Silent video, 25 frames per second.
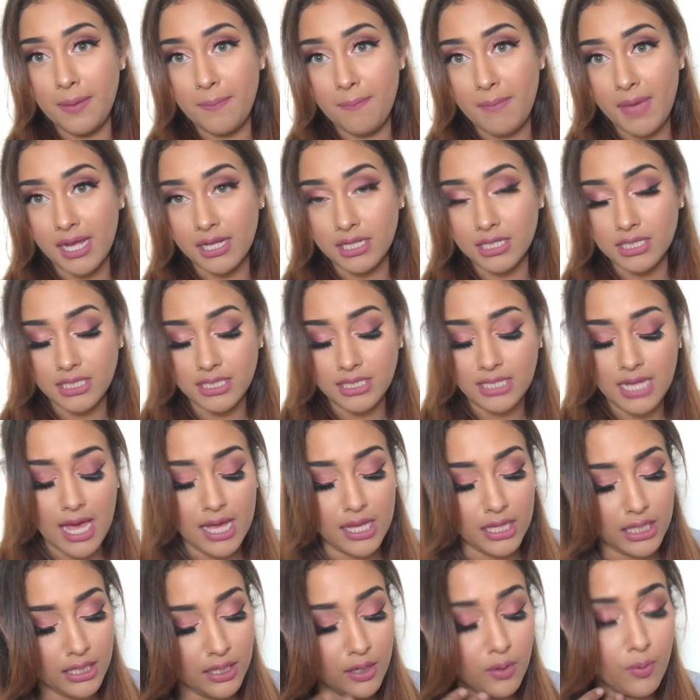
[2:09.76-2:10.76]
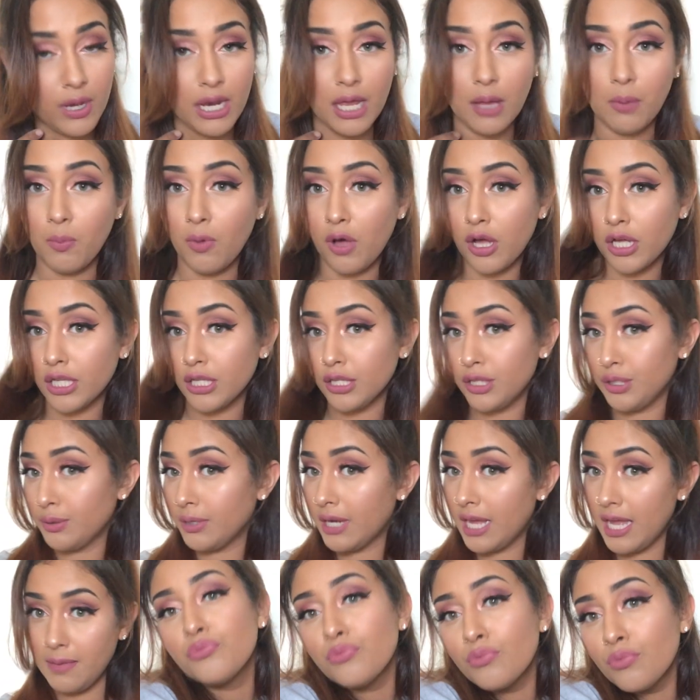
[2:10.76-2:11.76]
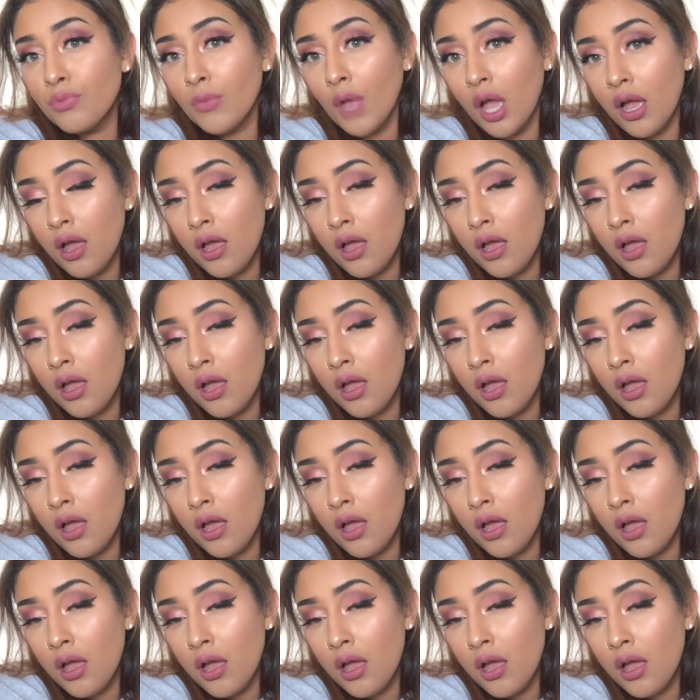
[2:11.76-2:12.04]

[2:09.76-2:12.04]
and Meg Thee Stallion while I'm walking through campus.